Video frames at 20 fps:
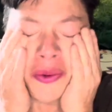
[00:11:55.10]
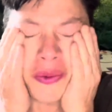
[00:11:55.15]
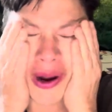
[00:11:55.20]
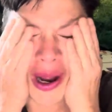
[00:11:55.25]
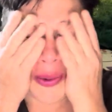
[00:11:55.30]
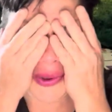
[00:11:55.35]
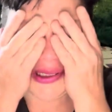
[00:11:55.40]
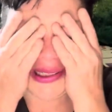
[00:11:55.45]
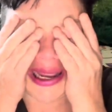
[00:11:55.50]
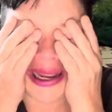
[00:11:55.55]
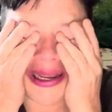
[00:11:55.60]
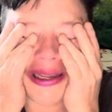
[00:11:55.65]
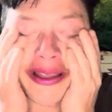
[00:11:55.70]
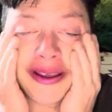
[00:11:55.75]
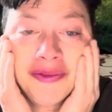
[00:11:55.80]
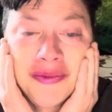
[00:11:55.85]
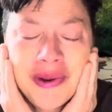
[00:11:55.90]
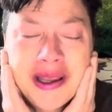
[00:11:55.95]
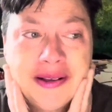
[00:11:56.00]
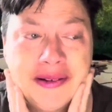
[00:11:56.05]
would they
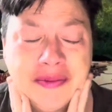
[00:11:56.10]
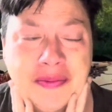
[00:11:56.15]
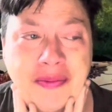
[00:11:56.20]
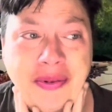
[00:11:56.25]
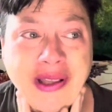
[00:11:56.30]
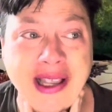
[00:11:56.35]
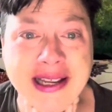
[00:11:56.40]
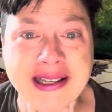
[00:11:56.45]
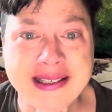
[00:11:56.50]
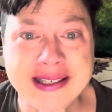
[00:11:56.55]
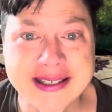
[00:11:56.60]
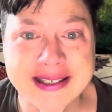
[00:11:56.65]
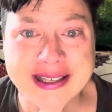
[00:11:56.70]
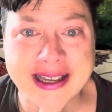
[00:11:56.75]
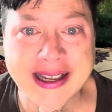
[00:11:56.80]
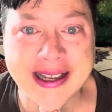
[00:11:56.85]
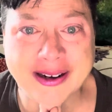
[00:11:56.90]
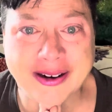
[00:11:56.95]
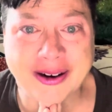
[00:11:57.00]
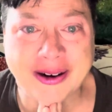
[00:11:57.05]
give me places
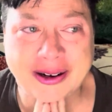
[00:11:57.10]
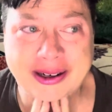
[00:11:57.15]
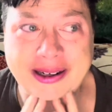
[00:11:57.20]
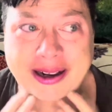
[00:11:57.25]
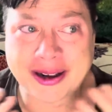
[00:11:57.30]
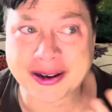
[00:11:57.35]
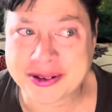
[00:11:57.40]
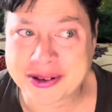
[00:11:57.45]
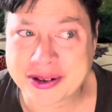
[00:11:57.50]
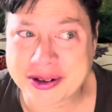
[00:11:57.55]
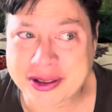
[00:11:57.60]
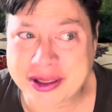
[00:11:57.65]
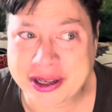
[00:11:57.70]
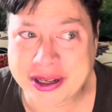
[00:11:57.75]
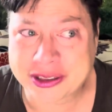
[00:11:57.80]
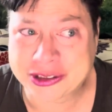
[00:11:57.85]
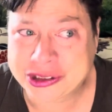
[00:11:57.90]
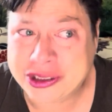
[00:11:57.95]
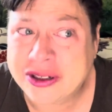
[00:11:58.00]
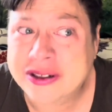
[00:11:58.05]
that aren't under the
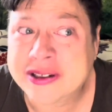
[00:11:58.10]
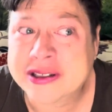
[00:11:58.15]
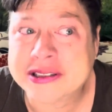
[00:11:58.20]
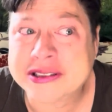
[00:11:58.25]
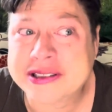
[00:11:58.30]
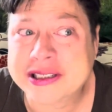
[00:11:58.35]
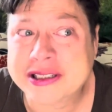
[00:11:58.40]
insurance?